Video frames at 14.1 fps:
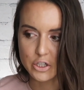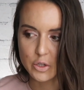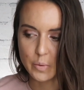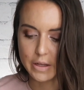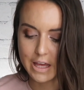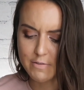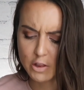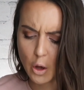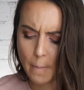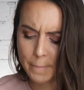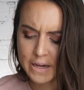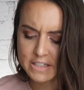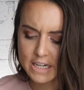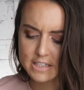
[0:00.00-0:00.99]
doing, even though
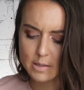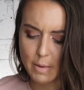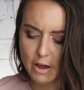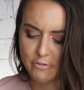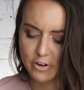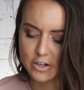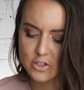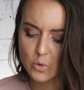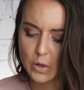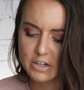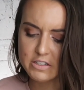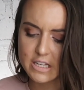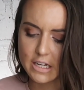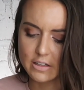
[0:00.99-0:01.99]
it may take some effort.
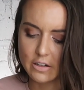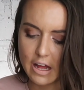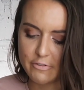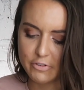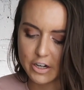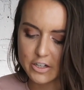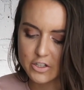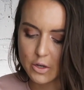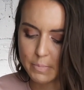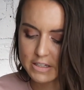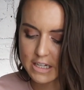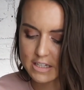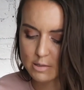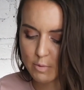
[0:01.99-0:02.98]
Squares take a little effort, so it
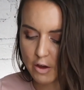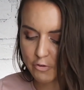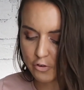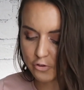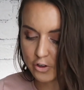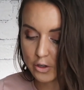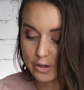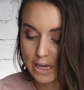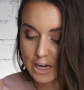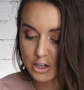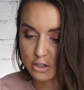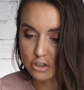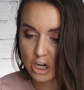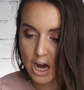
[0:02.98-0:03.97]
may take some effort for you to
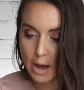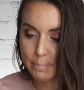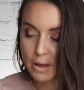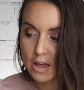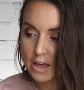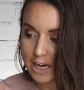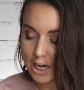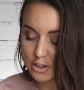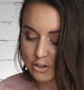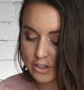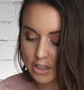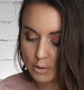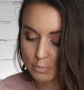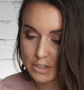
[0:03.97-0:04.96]
get your job and
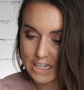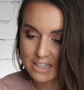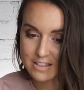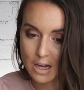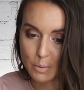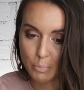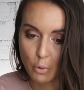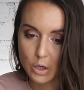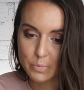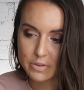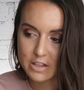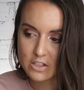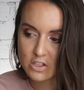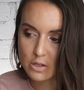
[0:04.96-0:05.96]
your daily routines on board
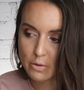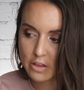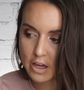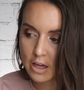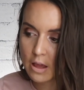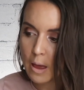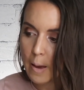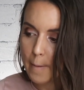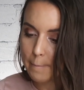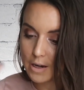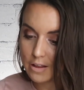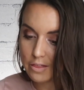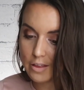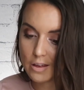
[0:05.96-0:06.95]
with this new thing,
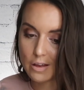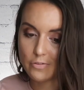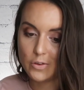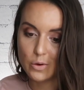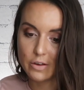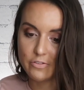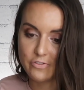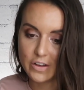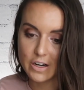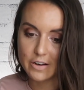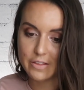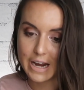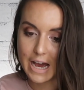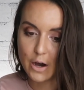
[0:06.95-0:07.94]
but I think if you can
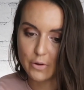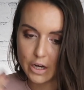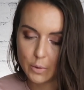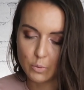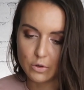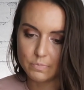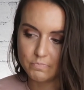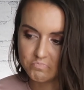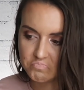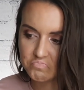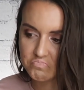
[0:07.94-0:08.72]
figure that out, it will